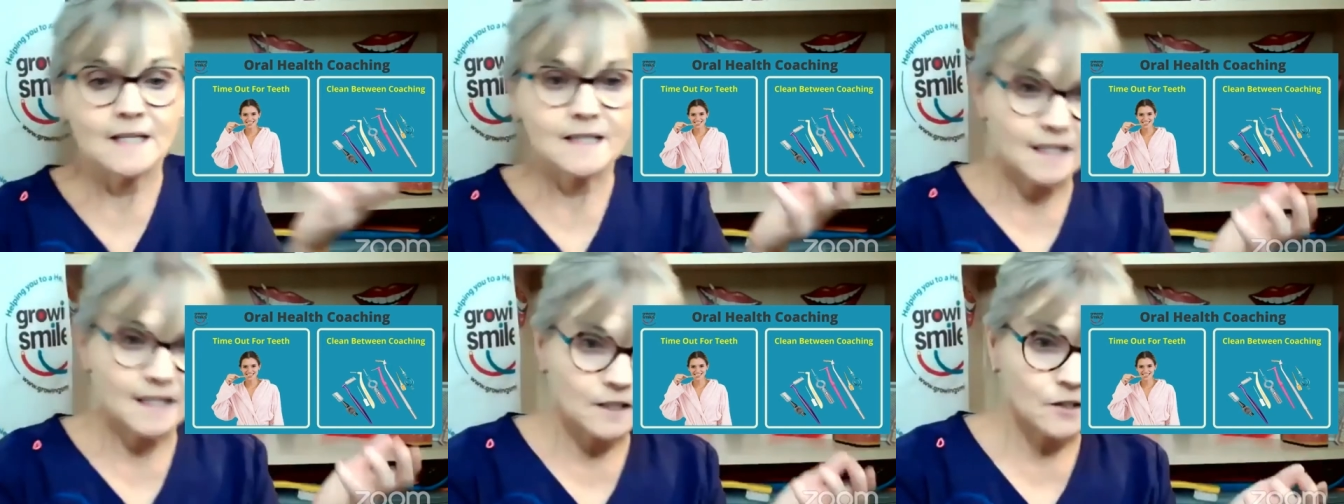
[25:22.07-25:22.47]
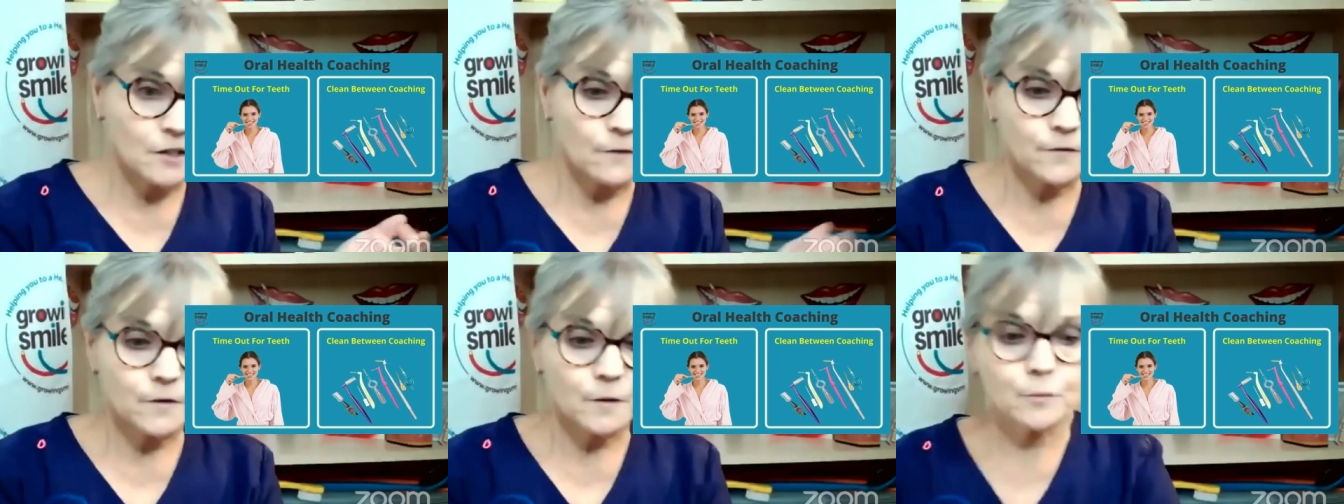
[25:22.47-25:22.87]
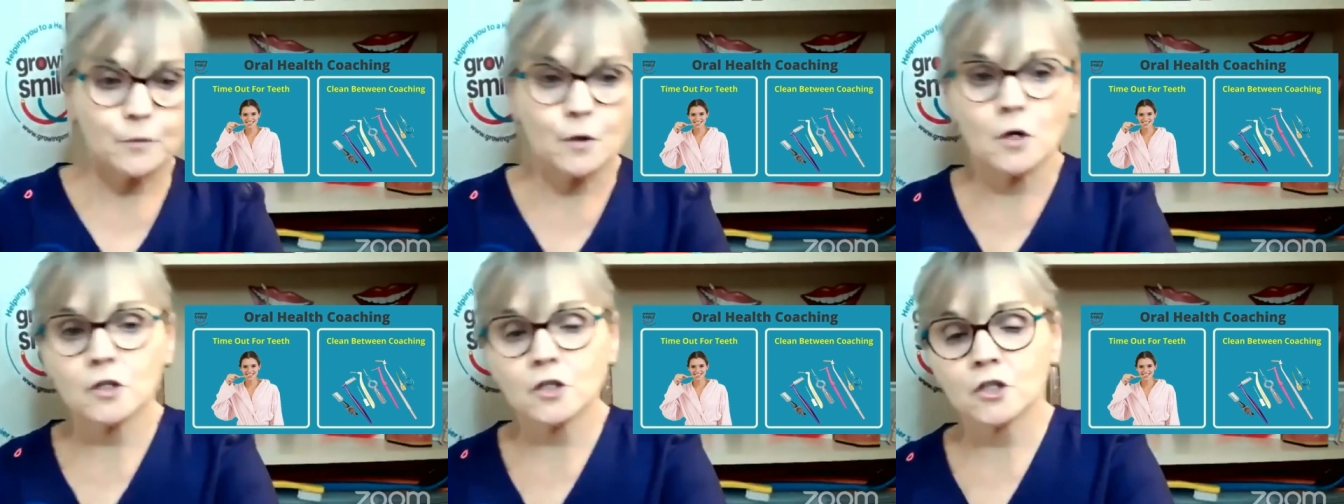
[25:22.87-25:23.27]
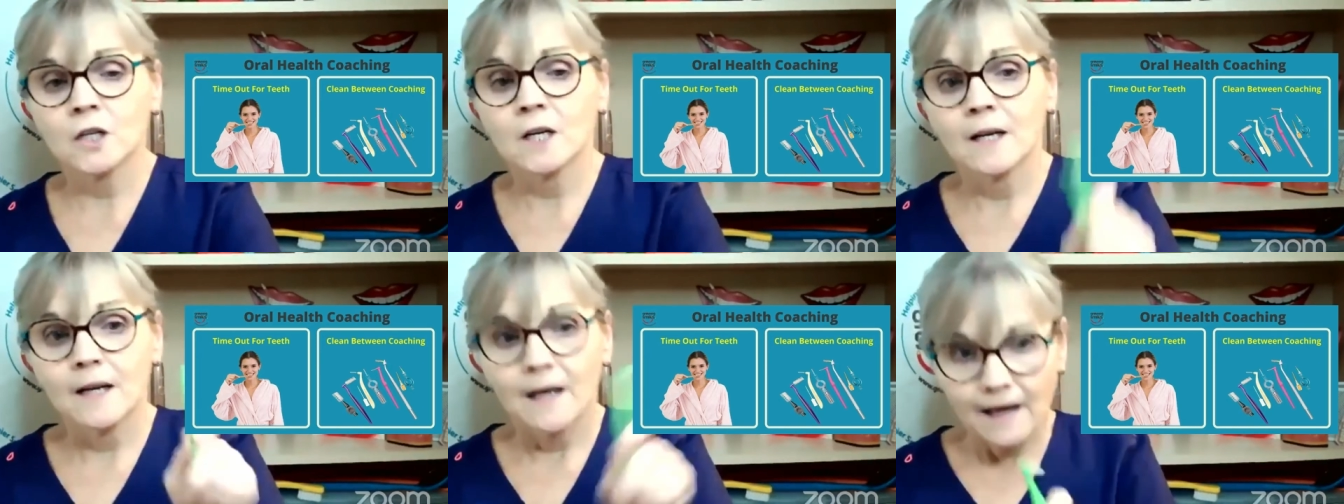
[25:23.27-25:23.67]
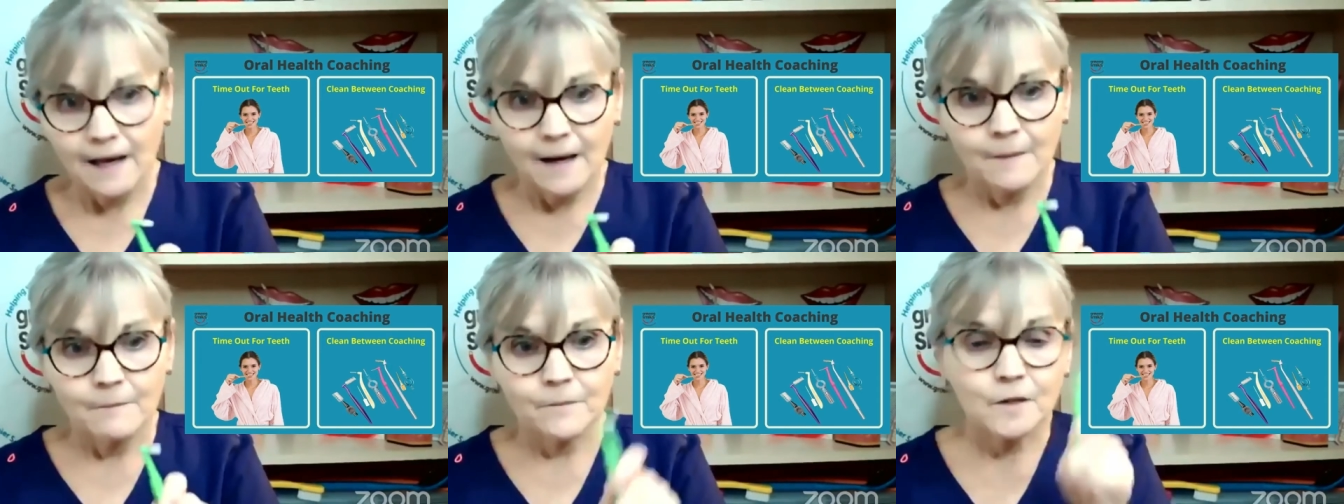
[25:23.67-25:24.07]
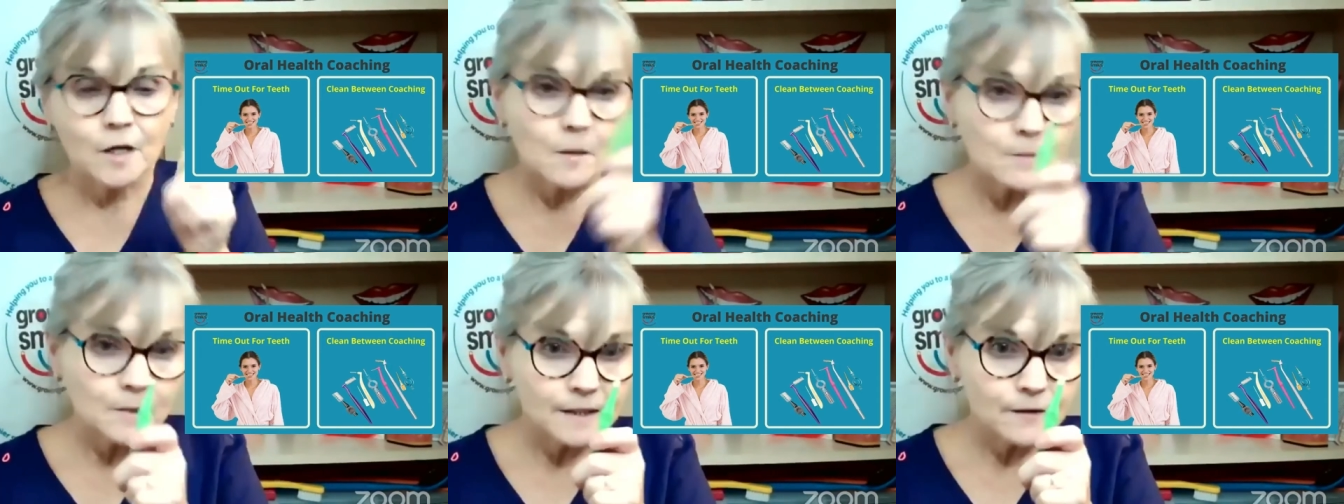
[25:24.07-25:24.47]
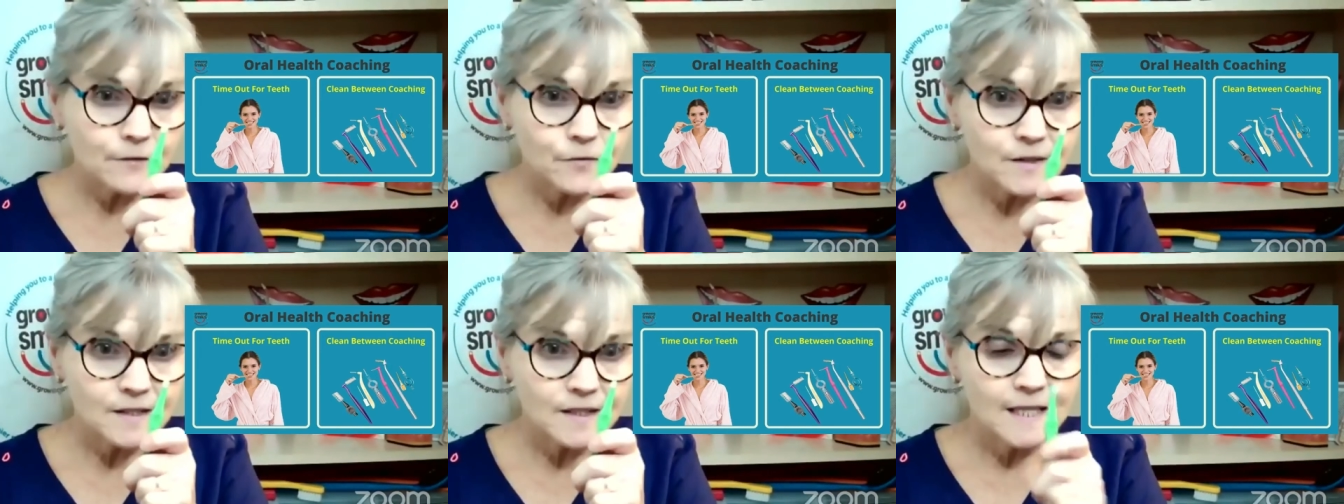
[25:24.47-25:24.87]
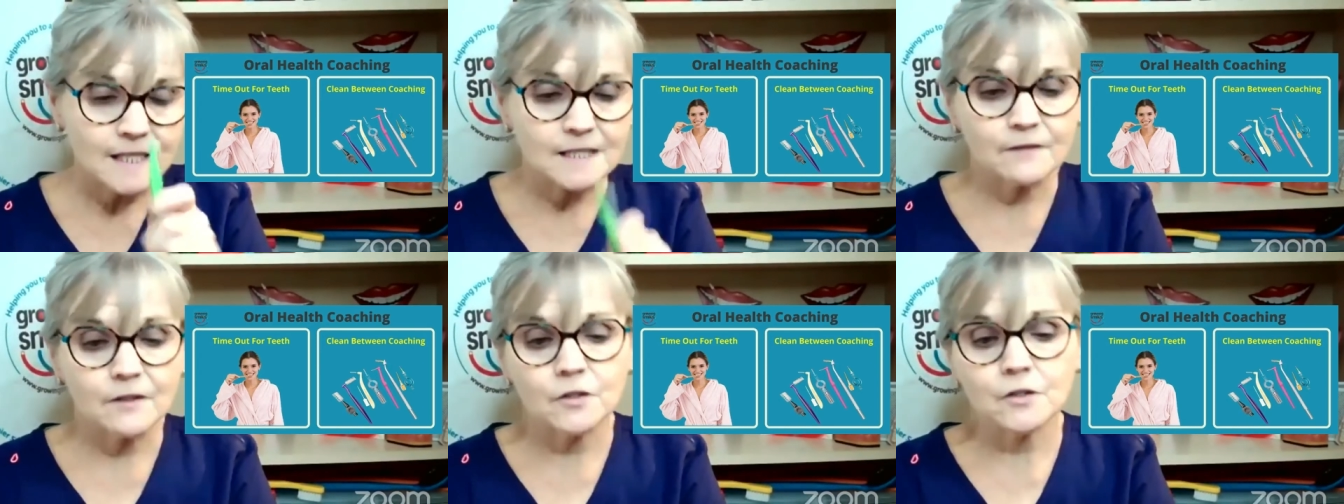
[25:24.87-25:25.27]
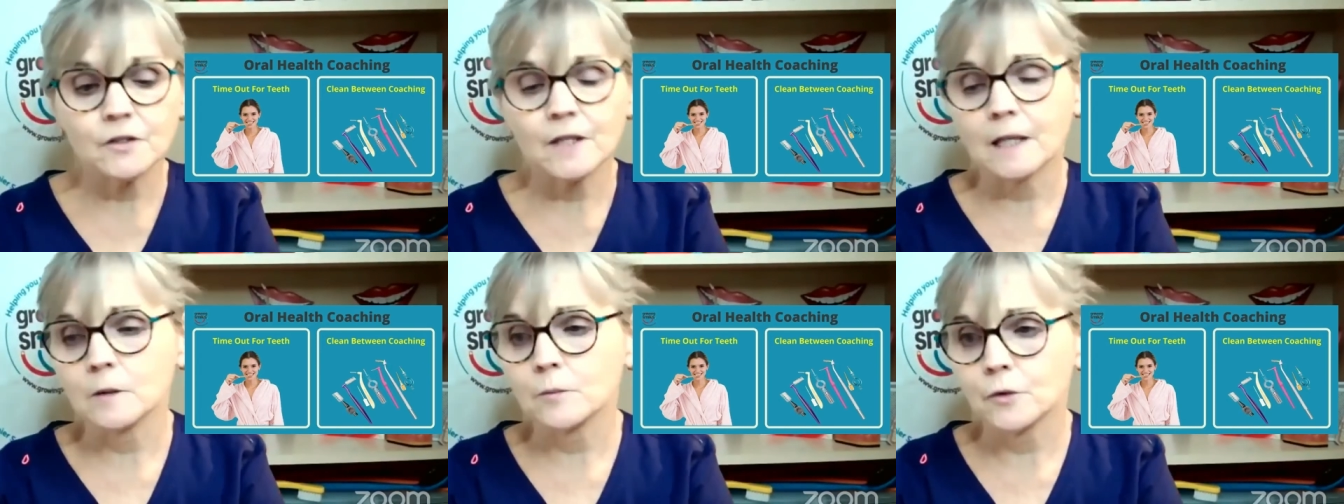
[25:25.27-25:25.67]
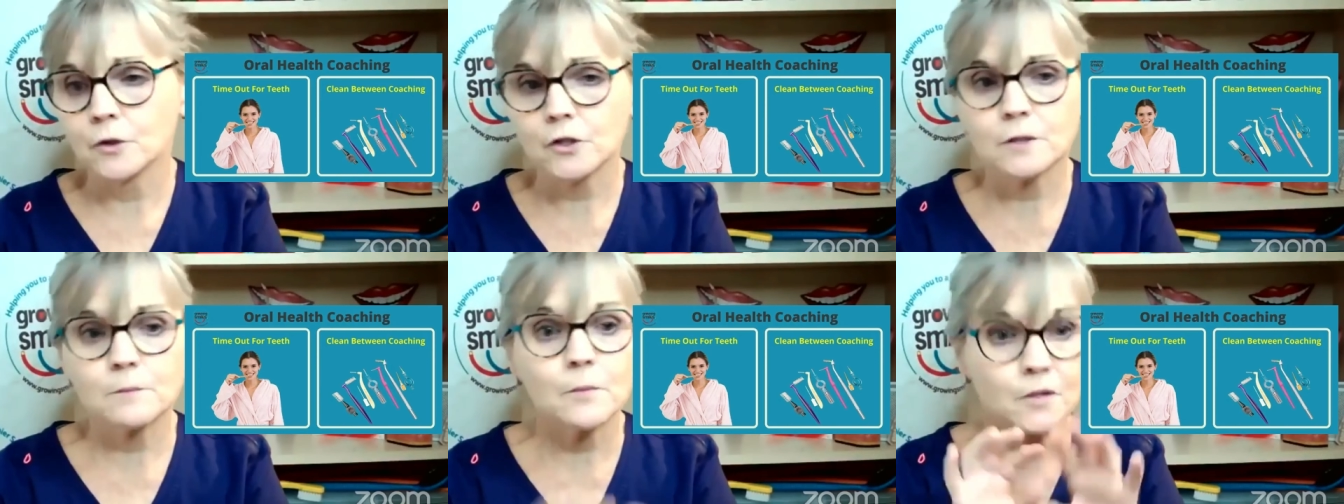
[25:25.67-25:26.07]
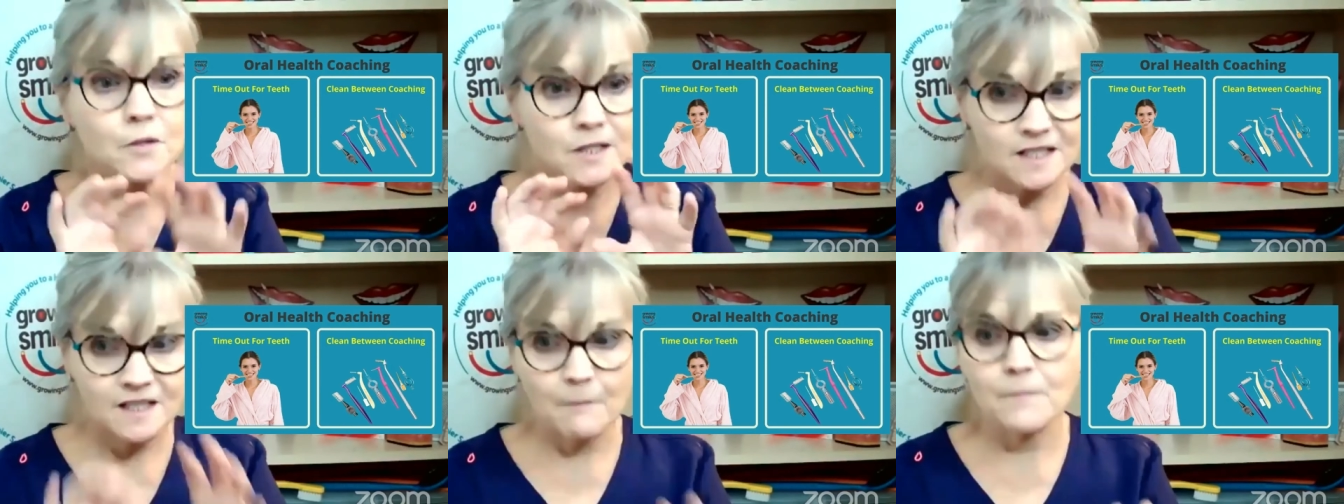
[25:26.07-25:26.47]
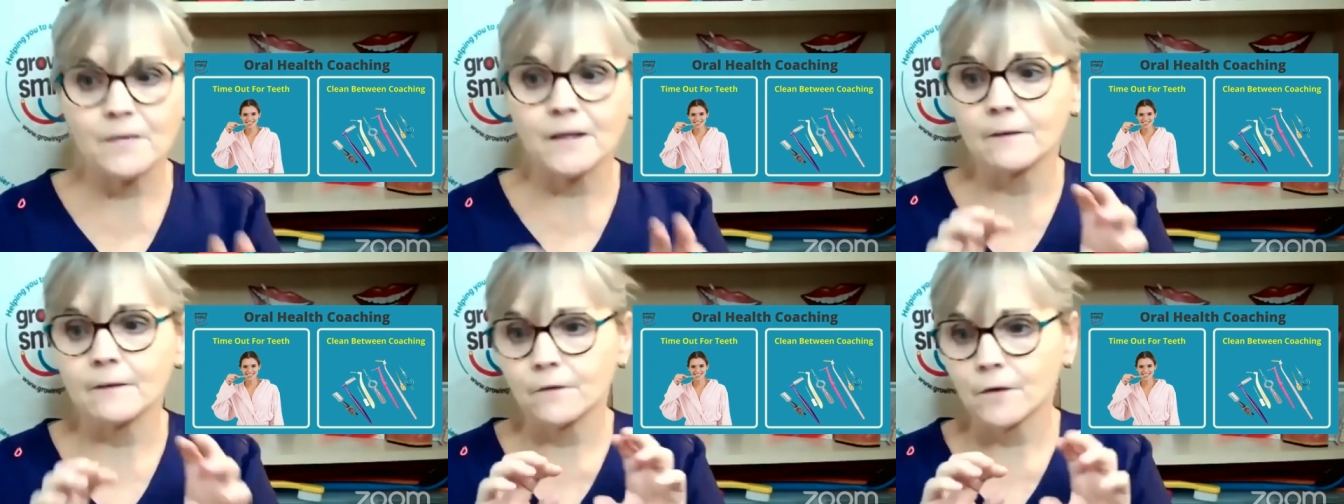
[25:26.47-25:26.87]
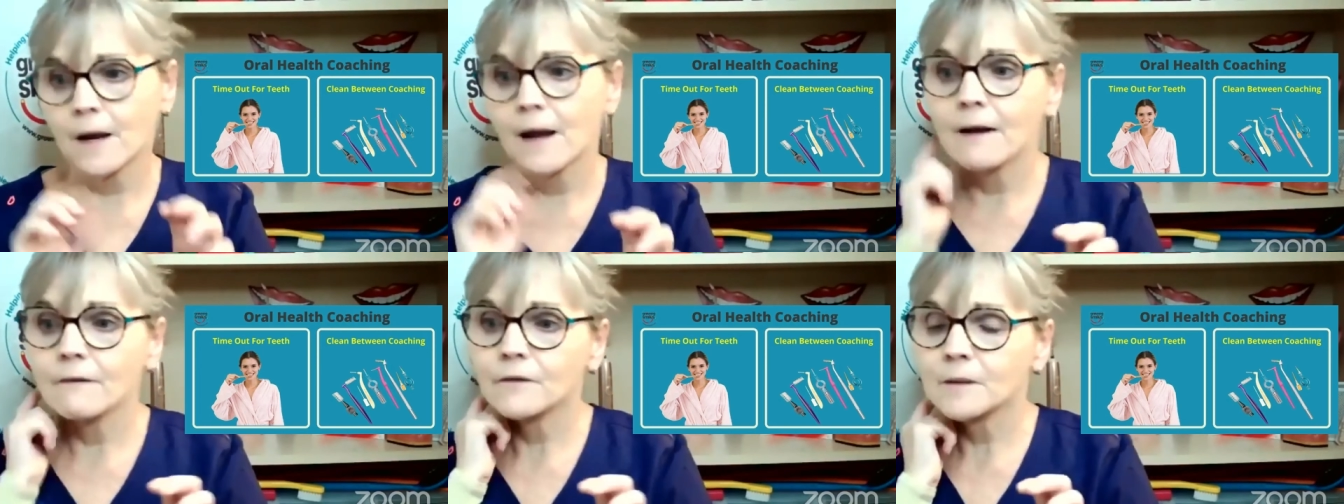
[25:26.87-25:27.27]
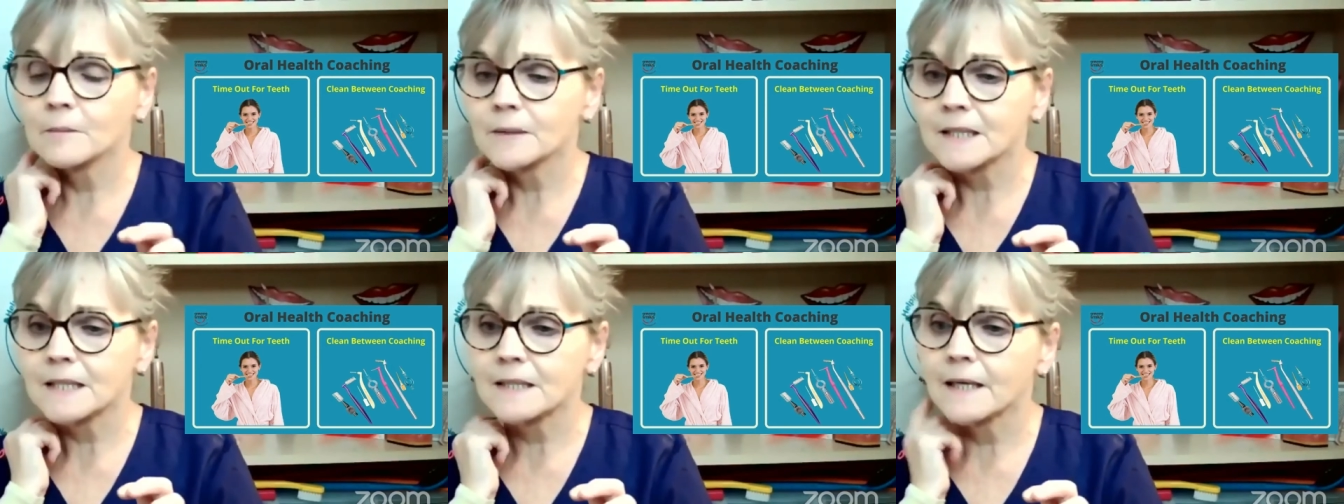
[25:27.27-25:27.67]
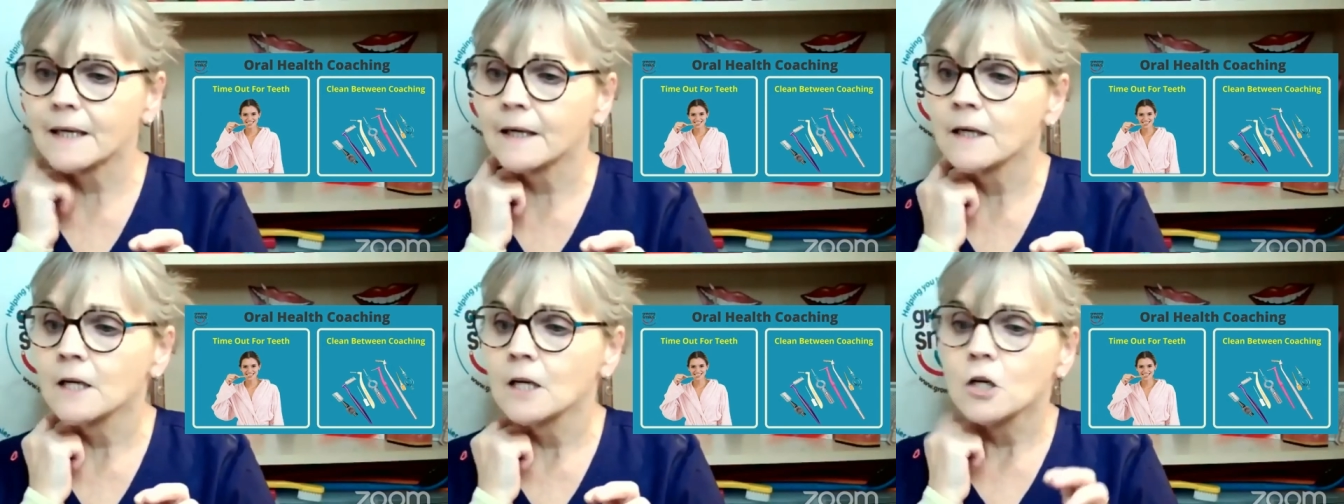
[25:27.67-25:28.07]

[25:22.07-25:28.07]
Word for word: single tufted brush, and um, a couple of different sizes of the dental brushes, but there's something for everybody there